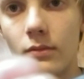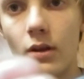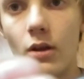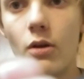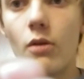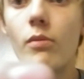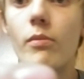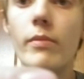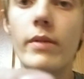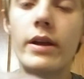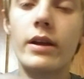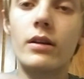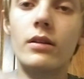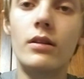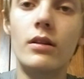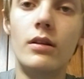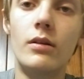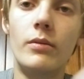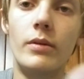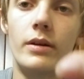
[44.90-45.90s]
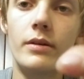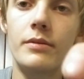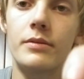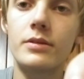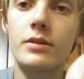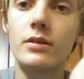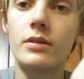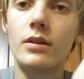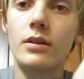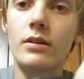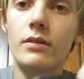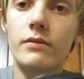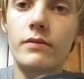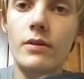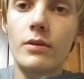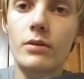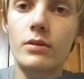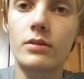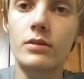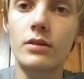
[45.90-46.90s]
my god, why is it not
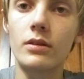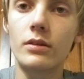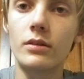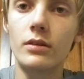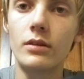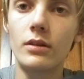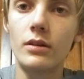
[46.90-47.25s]
focusing?